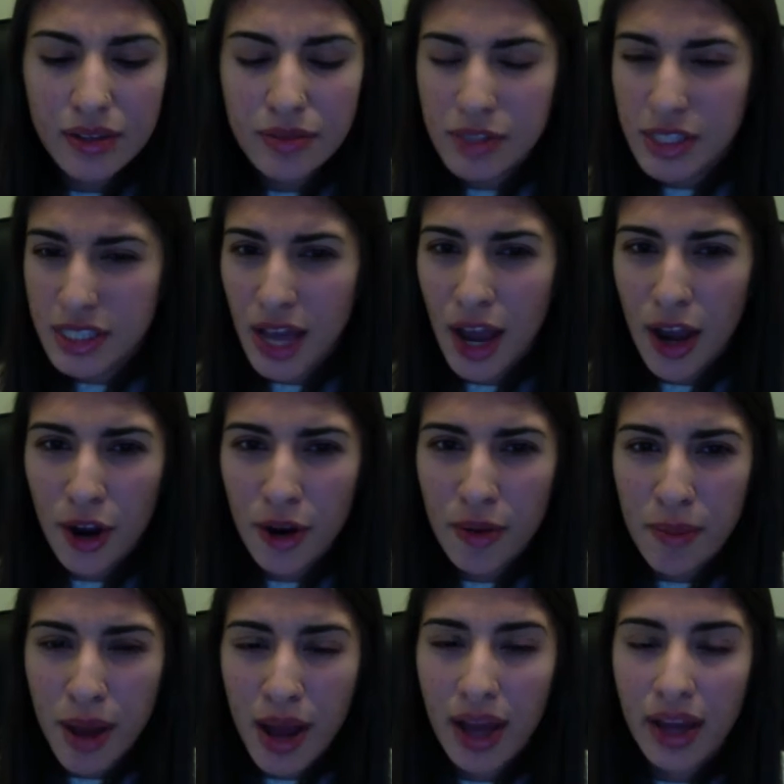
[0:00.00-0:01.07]
set her
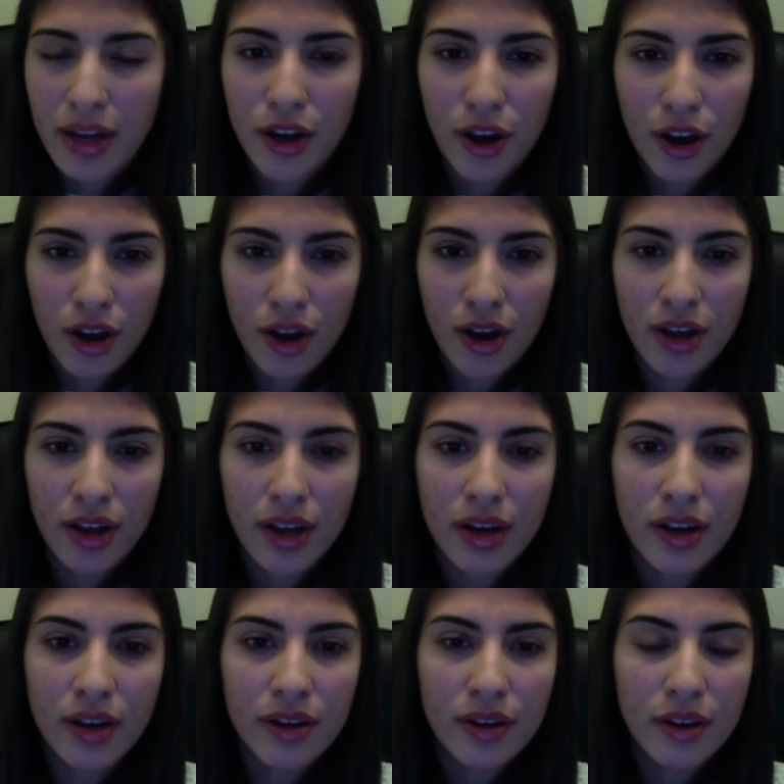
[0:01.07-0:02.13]
mind
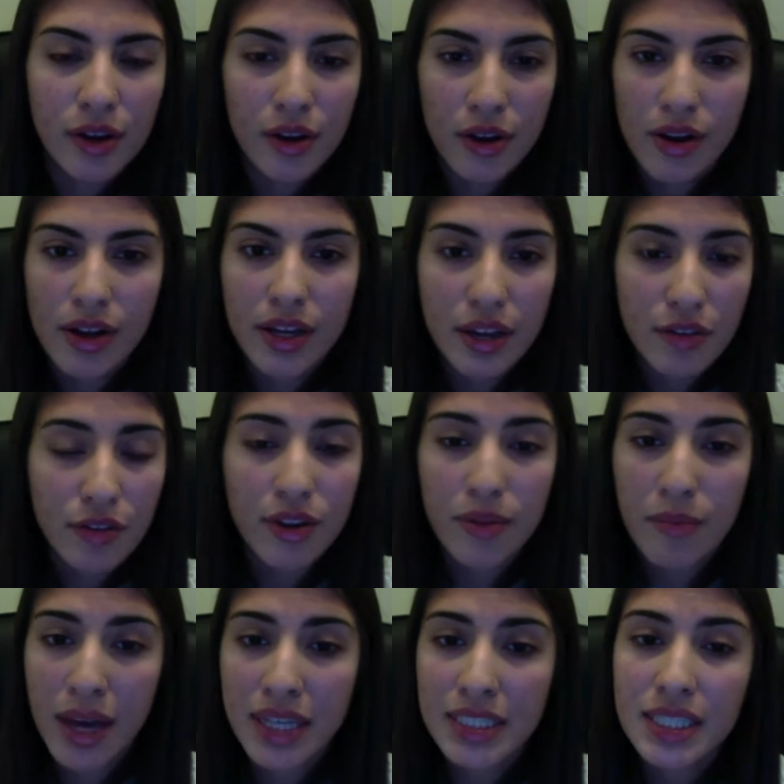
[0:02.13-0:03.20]
on, or give her the
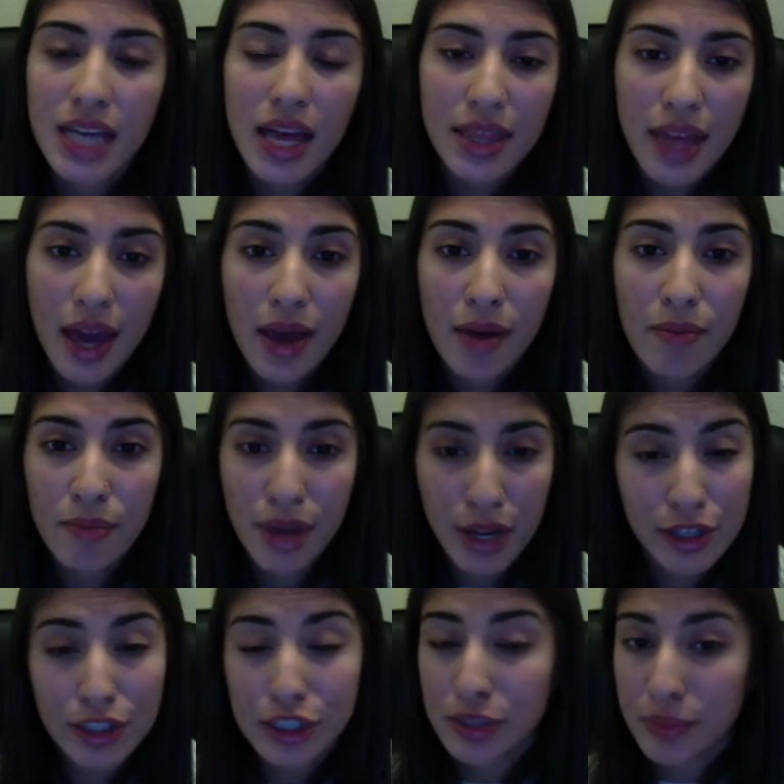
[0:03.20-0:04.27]
mindset that men
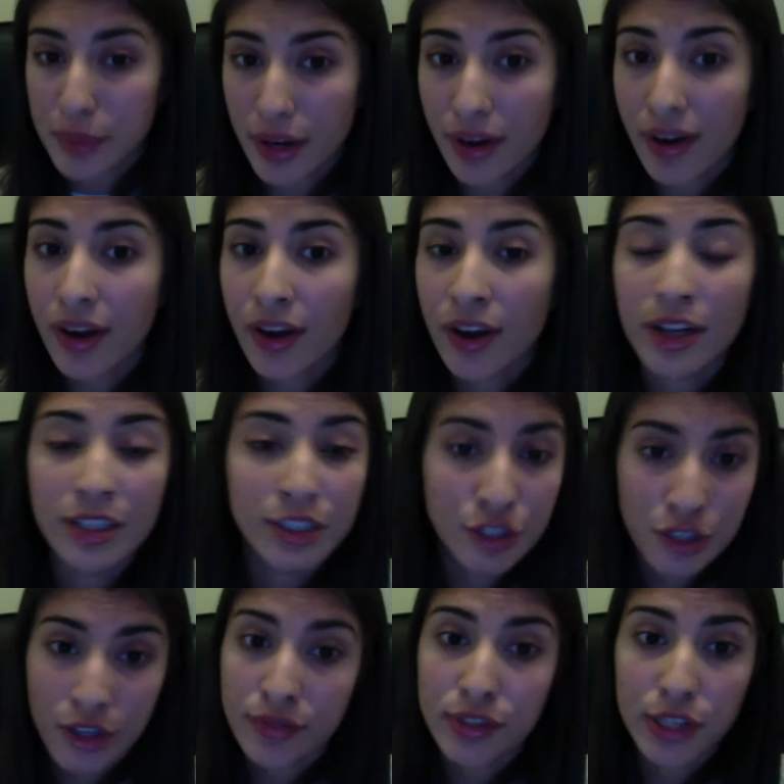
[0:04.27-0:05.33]
are superior and
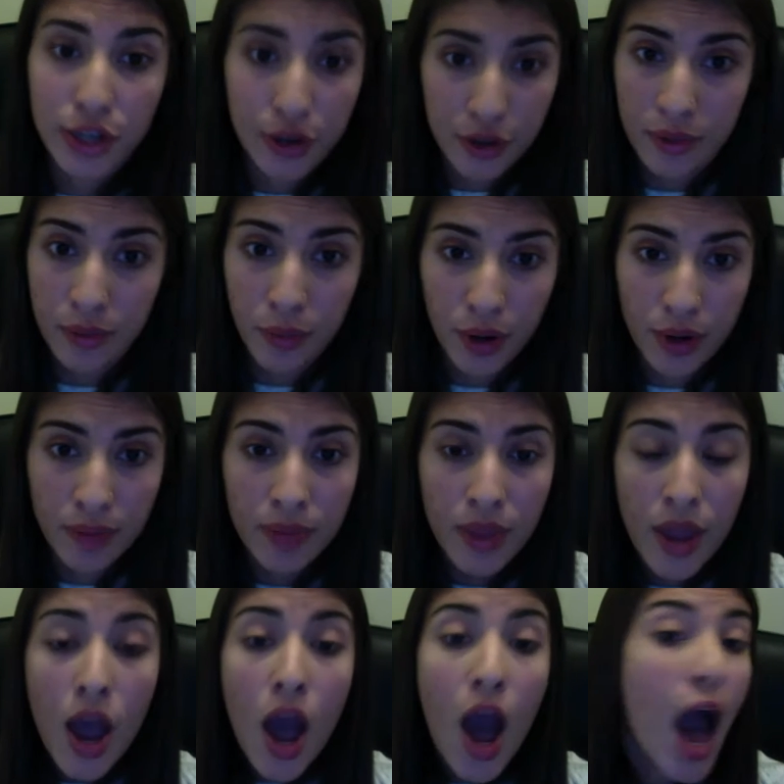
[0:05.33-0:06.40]
deserve to earn more.
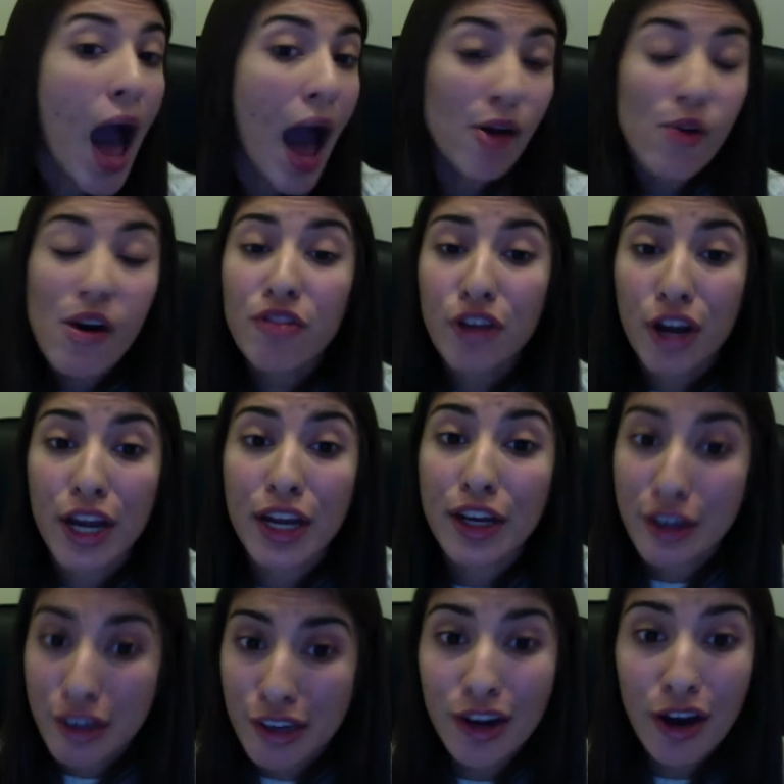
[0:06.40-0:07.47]
However, it
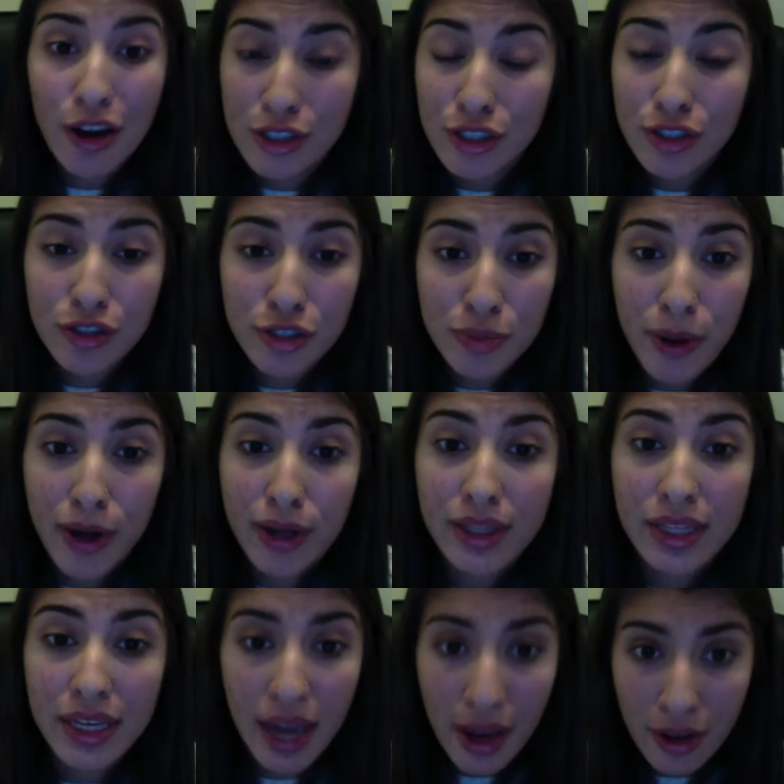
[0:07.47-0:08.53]
could also spark
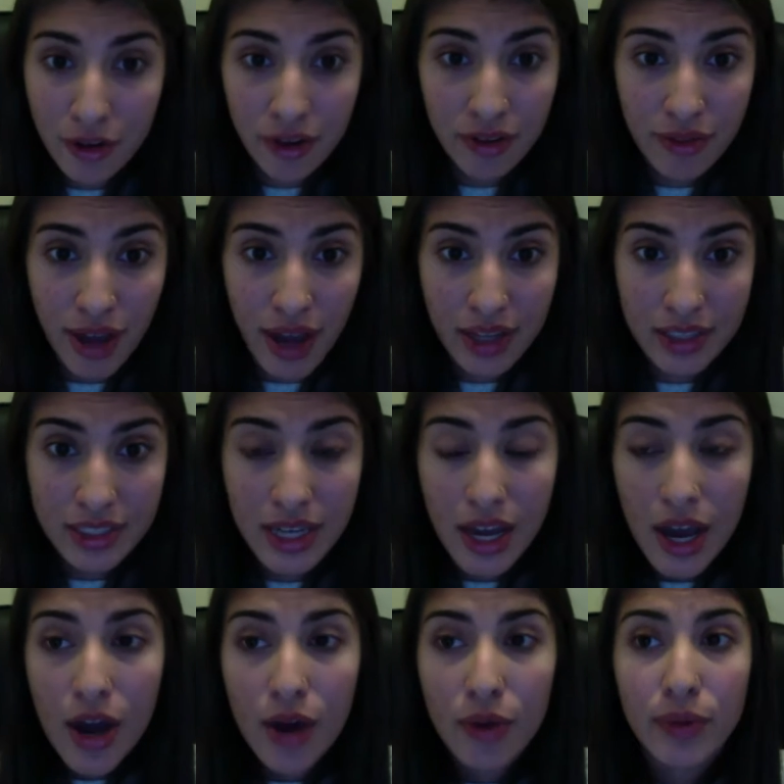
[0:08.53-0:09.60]
the counter effect,
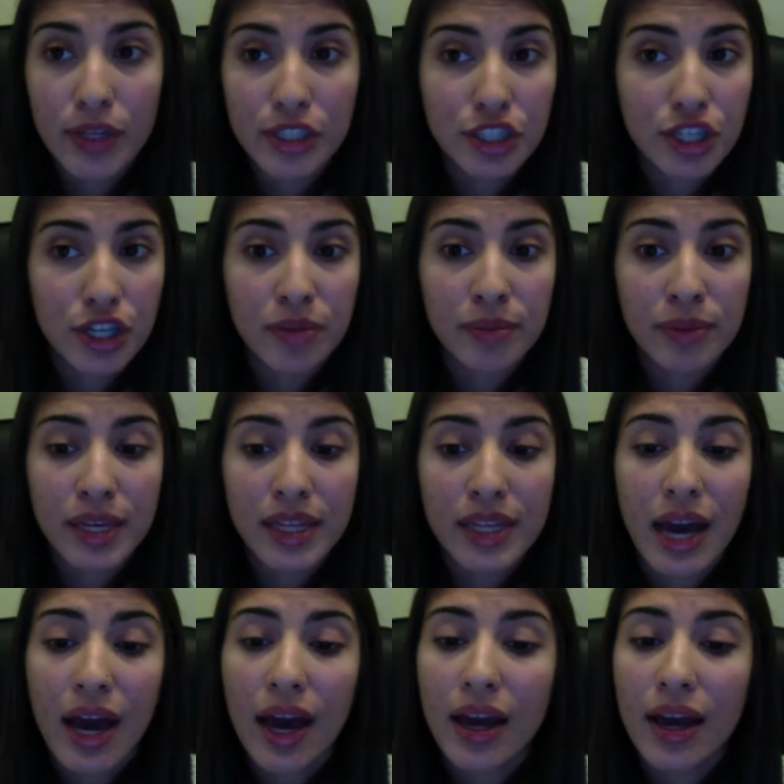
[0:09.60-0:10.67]
which could be
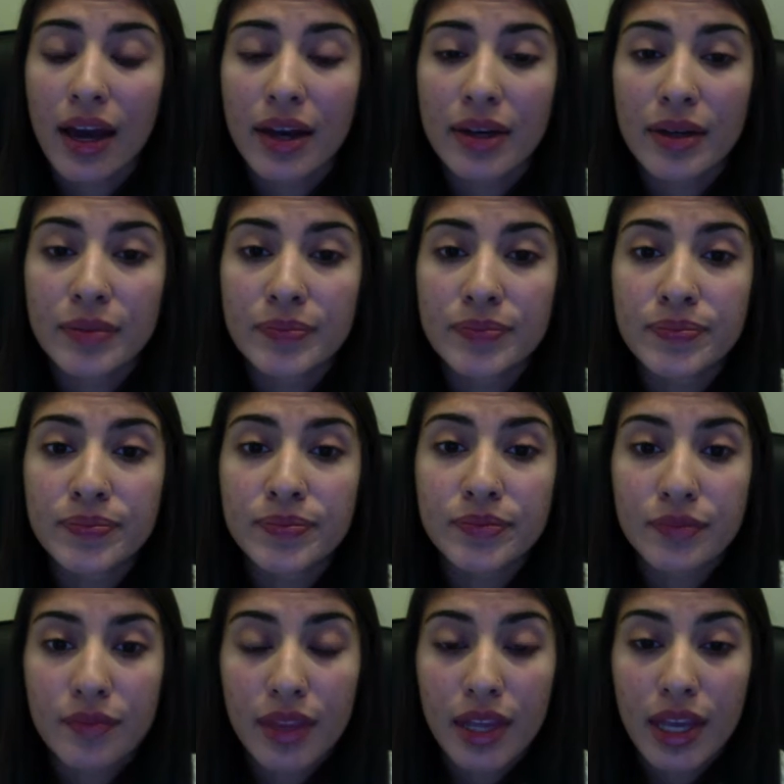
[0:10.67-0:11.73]
that
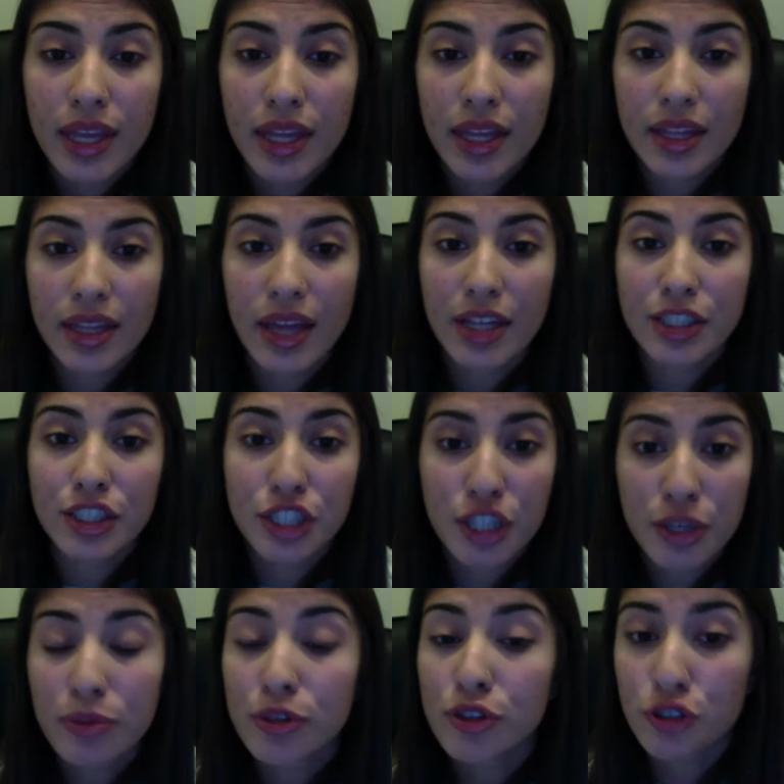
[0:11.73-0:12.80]
that she
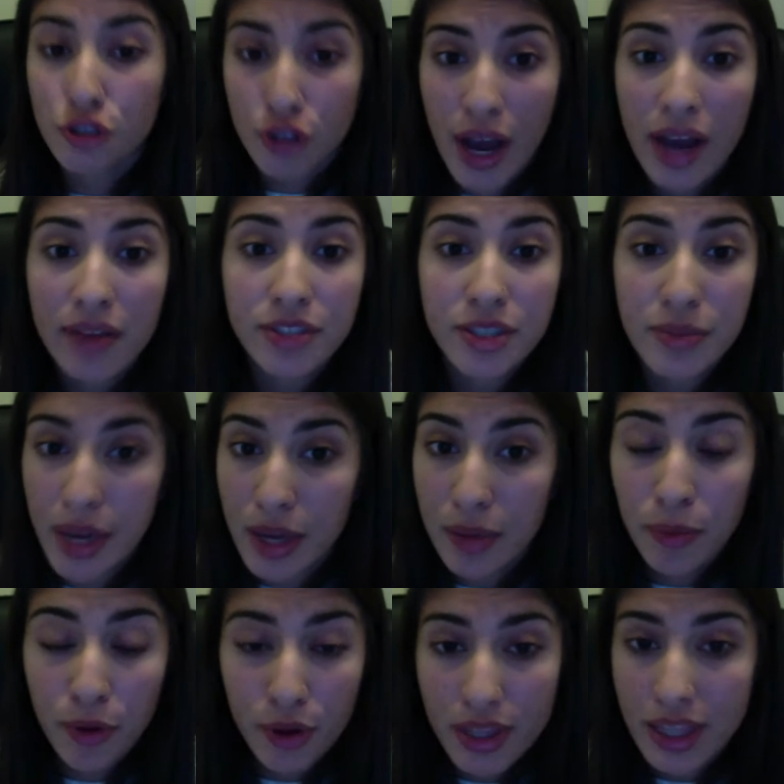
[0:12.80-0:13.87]
will strive to make
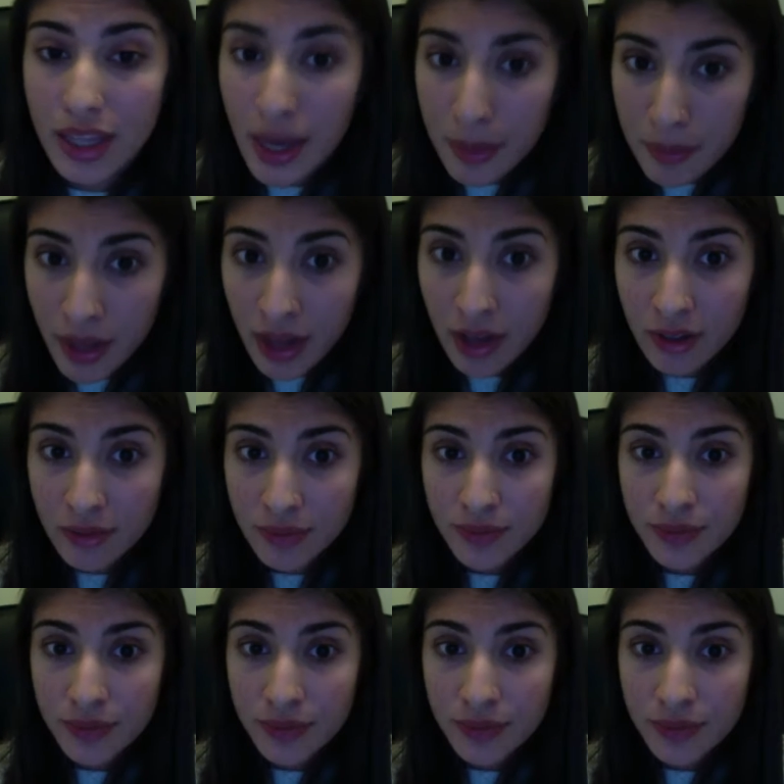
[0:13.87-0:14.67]
more than that male,